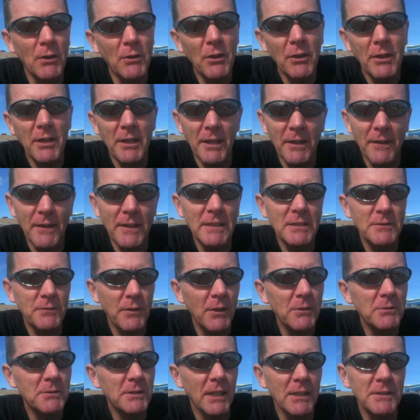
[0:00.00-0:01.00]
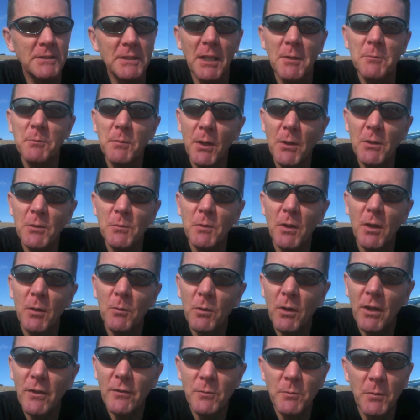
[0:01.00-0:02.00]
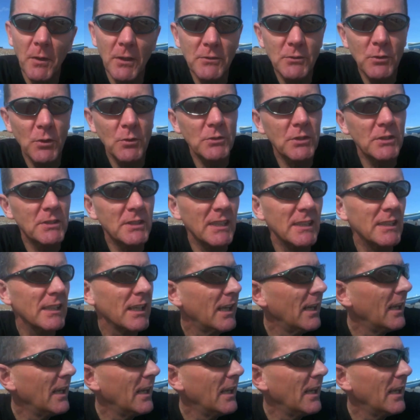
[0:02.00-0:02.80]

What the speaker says: looking at these photos, and both my wife and my daughter said,